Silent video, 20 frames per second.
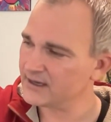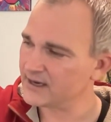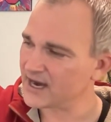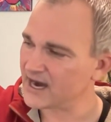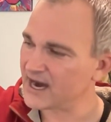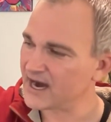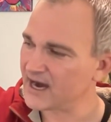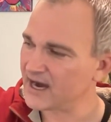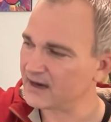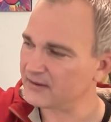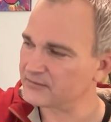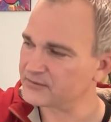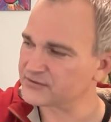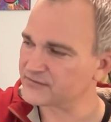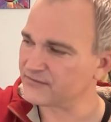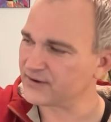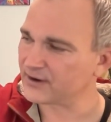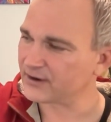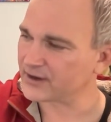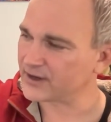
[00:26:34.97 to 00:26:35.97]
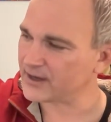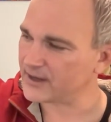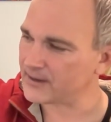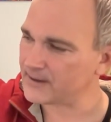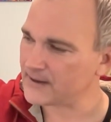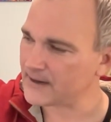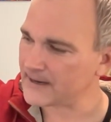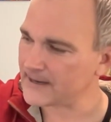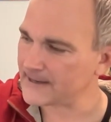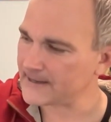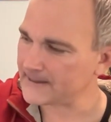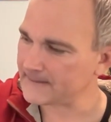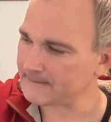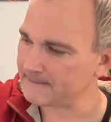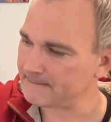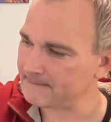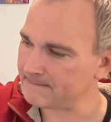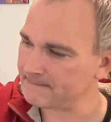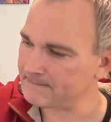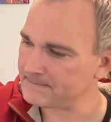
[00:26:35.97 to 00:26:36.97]
I uh, was very,
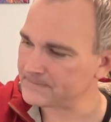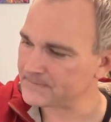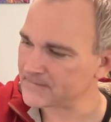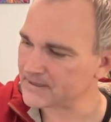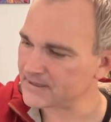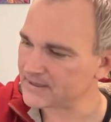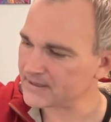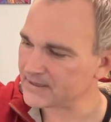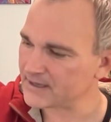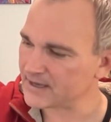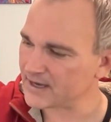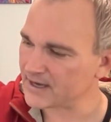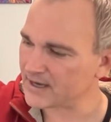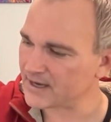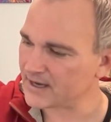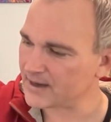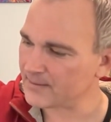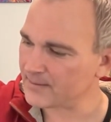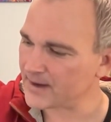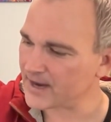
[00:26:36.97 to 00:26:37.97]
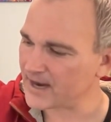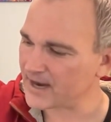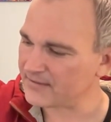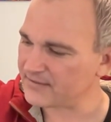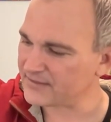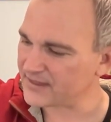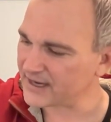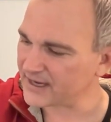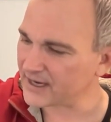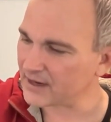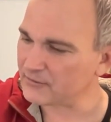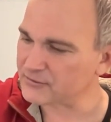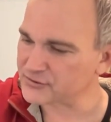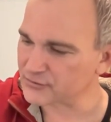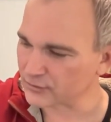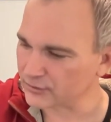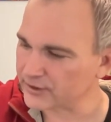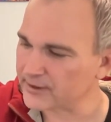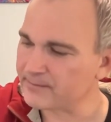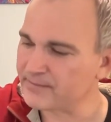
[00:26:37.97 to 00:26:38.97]
um, um, I think I was
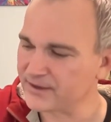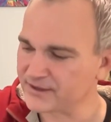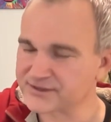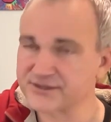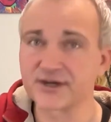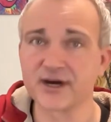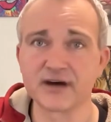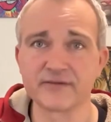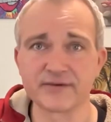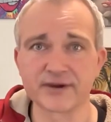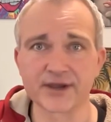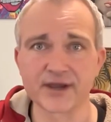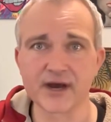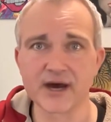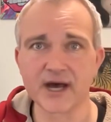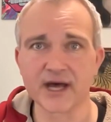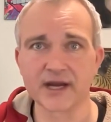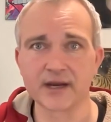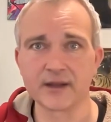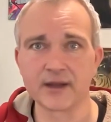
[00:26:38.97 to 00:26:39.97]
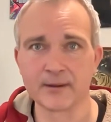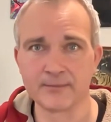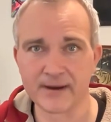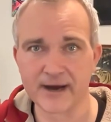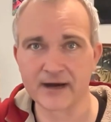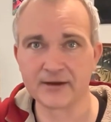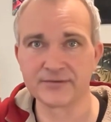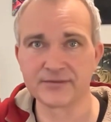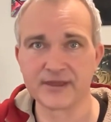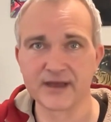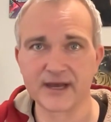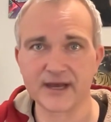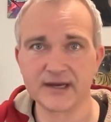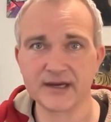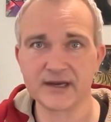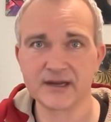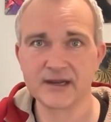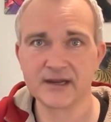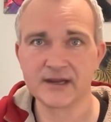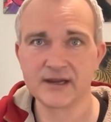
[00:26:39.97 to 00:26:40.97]
really pissed off at God about
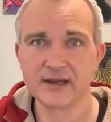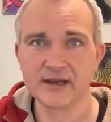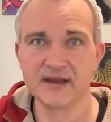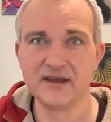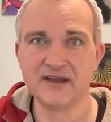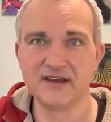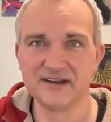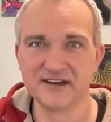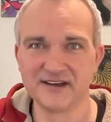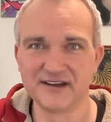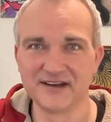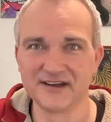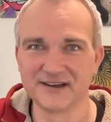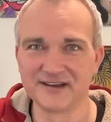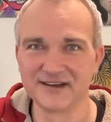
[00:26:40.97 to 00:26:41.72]
that.